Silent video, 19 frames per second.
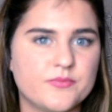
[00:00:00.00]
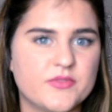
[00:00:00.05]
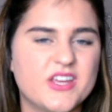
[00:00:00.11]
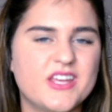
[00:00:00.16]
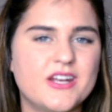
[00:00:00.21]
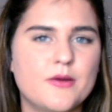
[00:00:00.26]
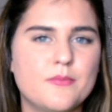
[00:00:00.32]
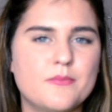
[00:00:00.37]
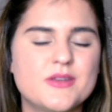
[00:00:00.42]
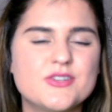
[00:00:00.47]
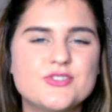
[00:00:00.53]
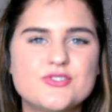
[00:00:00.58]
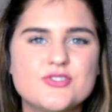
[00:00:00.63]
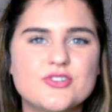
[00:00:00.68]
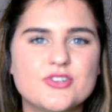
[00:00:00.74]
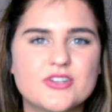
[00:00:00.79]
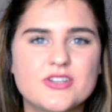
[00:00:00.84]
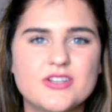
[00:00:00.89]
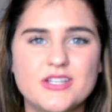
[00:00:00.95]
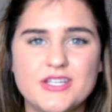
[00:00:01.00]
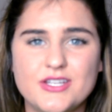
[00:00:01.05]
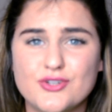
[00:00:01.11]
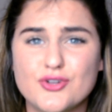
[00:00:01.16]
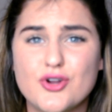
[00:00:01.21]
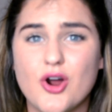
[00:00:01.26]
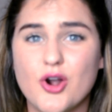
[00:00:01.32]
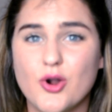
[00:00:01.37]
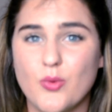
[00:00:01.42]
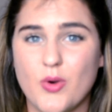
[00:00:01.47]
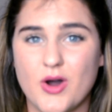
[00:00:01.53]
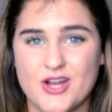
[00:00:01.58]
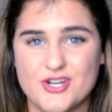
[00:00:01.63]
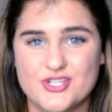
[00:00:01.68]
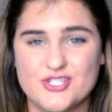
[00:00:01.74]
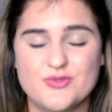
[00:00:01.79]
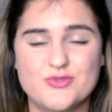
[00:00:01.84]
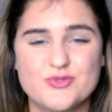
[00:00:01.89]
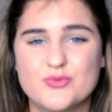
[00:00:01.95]
in a Mr. Clean car
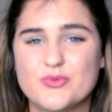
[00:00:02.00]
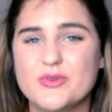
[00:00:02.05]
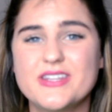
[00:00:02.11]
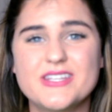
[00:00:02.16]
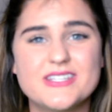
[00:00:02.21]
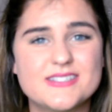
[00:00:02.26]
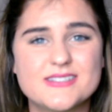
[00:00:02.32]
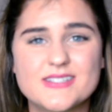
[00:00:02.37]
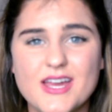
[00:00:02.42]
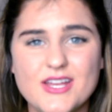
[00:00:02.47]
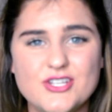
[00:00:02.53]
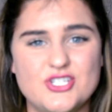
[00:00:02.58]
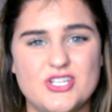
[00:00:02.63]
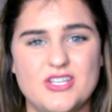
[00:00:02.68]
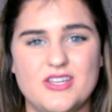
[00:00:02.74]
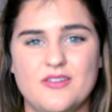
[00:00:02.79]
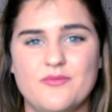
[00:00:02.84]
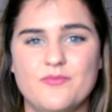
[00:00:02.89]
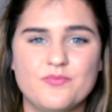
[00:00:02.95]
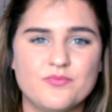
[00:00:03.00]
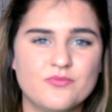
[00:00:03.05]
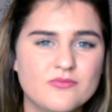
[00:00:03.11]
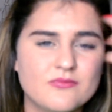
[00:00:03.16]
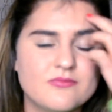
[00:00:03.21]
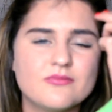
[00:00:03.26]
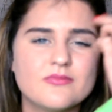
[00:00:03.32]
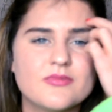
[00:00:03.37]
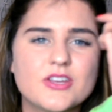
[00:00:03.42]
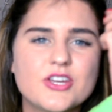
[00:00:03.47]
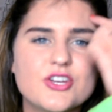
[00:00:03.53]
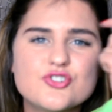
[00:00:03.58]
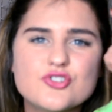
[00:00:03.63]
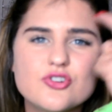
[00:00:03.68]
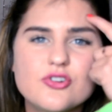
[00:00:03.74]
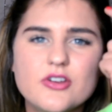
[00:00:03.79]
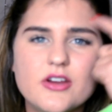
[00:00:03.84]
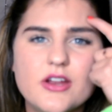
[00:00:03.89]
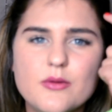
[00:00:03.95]
wash. It was really sketchy.
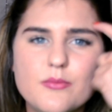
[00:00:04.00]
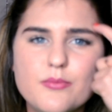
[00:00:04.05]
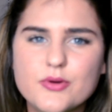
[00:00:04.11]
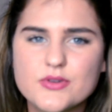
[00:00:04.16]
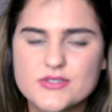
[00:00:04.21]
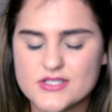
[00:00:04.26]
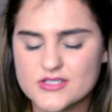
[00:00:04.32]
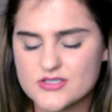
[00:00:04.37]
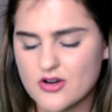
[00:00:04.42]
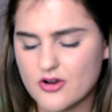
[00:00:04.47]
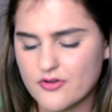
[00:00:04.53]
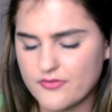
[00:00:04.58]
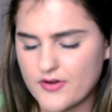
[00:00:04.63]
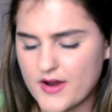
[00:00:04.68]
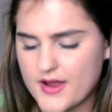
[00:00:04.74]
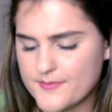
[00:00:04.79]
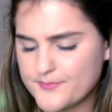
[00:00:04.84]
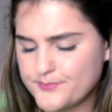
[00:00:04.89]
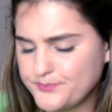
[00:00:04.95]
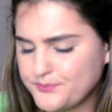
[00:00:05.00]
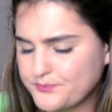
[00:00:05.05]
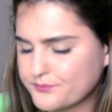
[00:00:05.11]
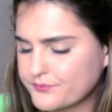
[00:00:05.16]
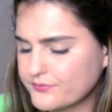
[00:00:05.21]
Control your impulses, girlfriend.